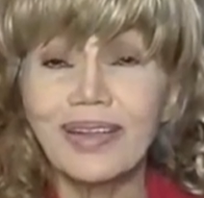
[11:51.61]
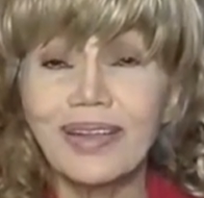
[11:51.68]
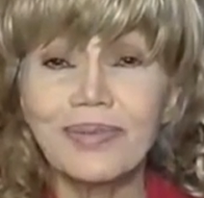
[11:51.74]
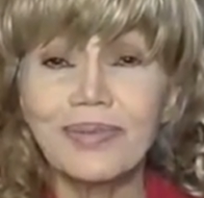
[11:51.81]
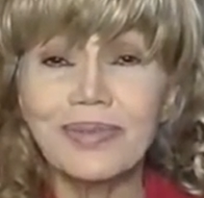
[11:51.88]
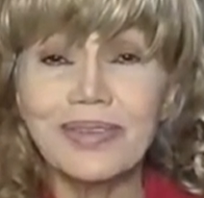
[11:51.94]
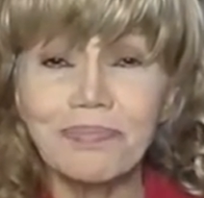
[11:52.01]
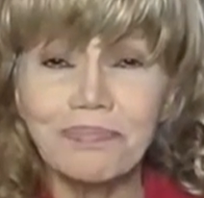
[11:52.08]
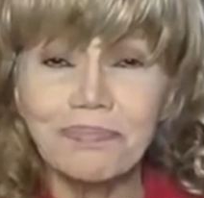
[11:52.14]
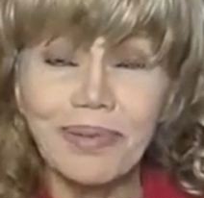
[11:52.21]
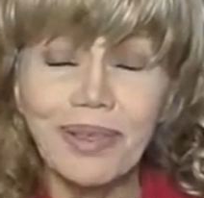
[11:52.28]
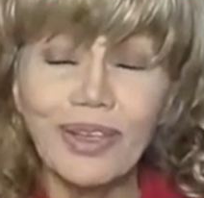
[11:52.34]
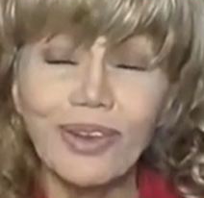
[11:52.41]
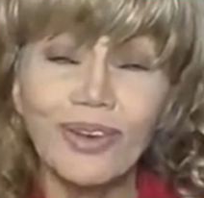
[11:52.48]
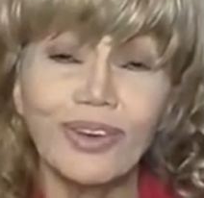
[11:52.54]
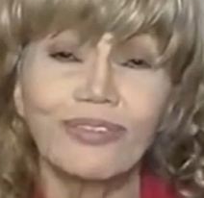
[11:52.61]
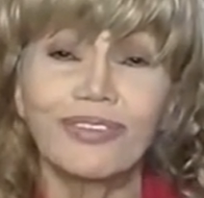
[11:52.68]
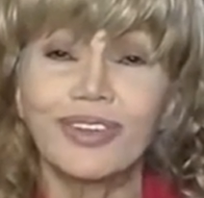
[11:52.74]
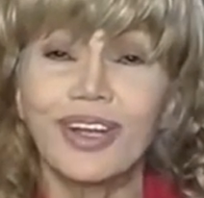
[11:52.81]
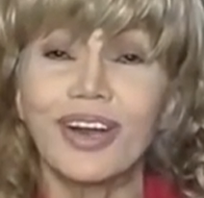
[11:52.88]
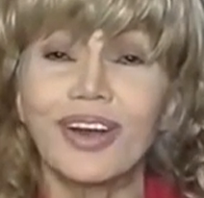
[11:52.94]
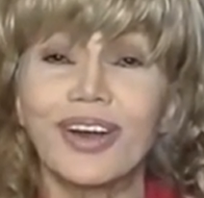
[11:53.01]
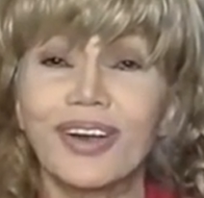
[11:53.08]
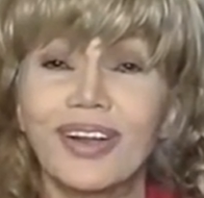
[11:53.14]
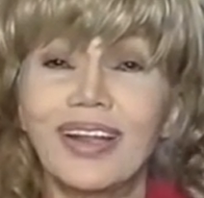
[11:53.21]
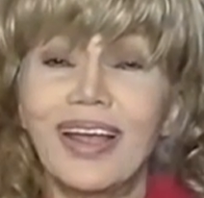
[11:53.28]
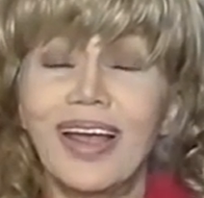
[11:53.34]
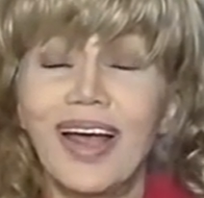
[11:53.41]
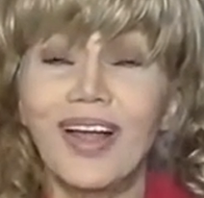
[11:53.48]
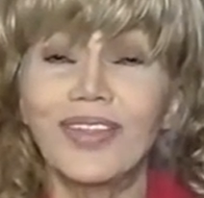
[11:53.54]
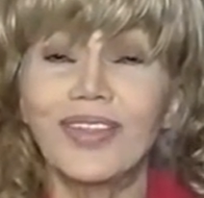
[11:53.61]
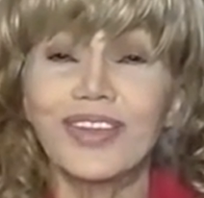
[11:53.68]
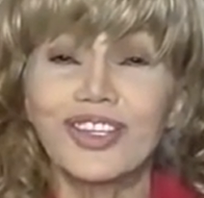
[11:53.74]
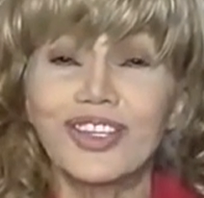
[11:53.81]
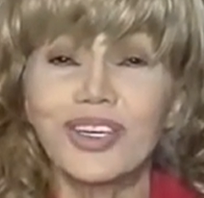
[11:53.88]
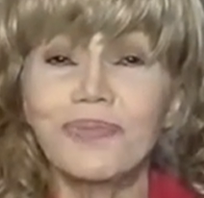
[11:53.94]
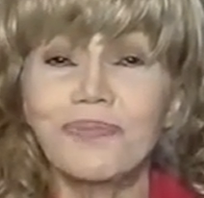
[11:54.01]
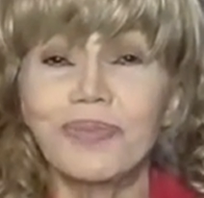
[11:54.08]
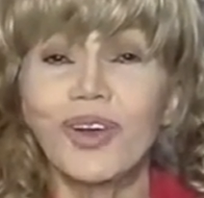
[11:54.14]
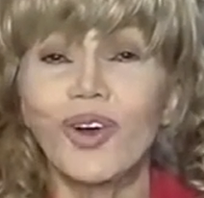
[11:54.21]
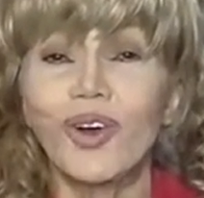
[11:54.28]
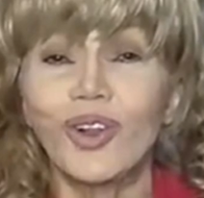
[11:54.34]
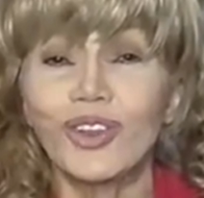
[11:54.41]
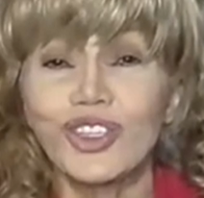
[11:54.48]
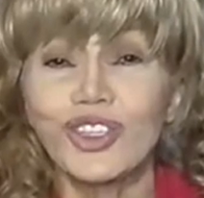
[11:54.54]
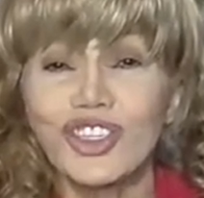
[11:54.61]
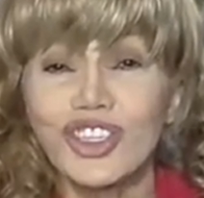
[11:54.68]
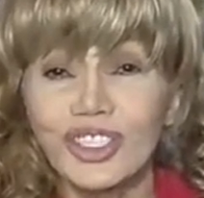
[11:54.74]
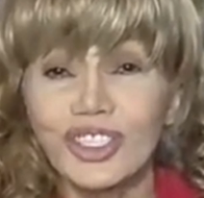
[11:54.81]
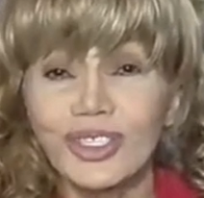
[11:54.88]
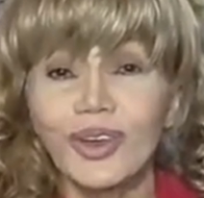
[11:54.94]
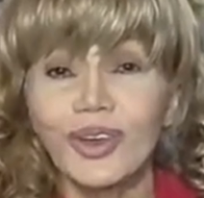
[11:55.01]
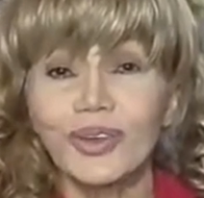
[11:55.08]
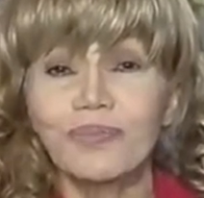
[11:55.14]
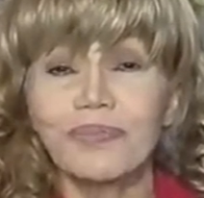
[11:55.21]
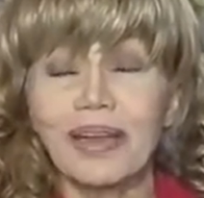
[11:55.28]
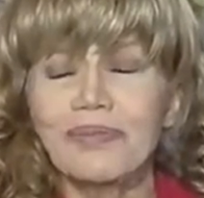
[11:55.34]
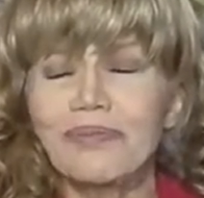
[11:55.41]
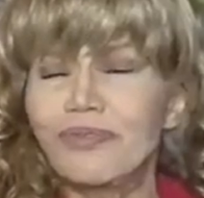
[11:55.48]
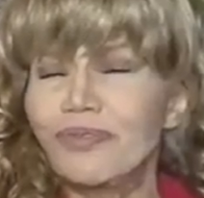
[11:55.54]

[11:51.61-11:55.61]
There was a beautiful girl on the ship called Jill Goodman,